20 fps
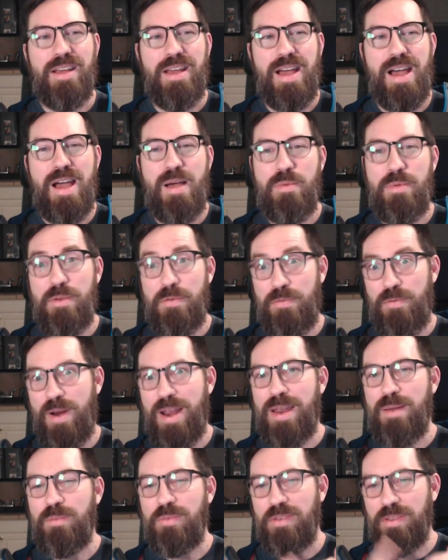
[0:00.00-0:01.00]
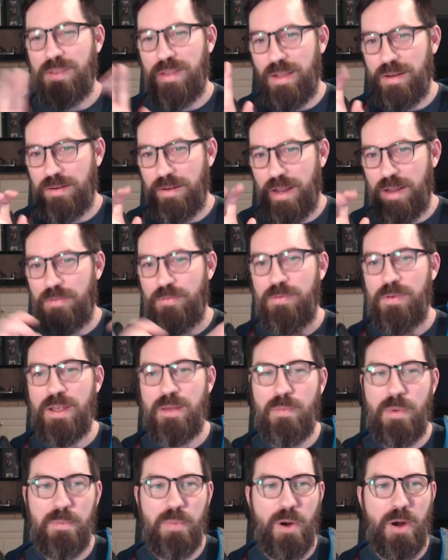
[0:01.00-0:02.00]
um, the frames in, in, in,
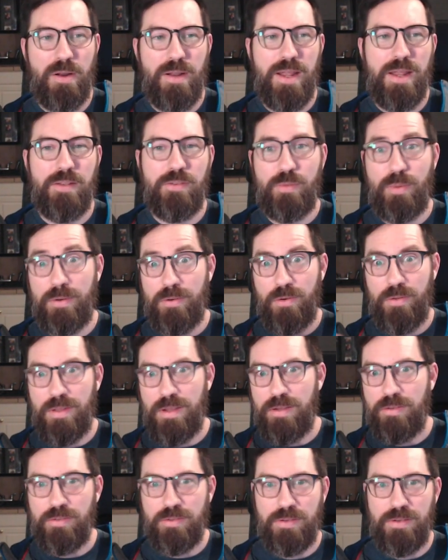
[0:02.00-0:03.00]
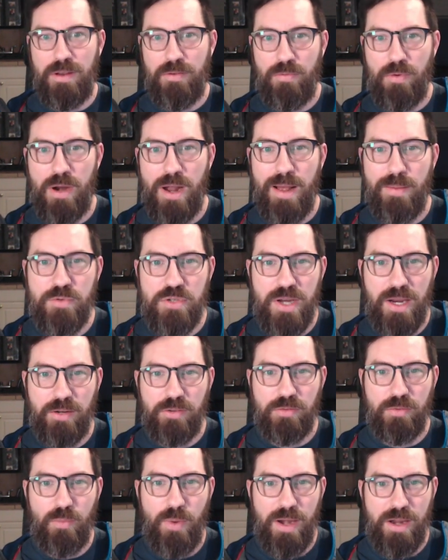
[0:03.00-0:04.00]
Figma parlance, which are these different
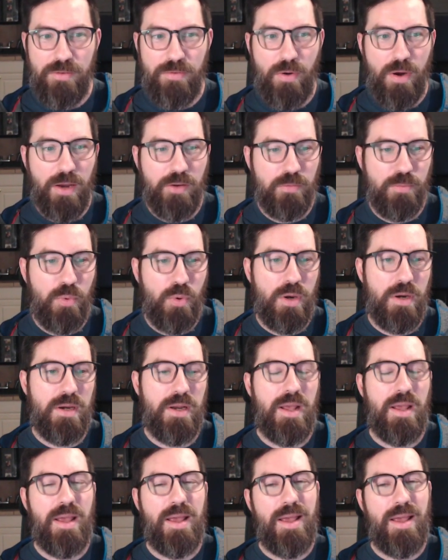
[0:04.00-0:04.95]
objects ready for export.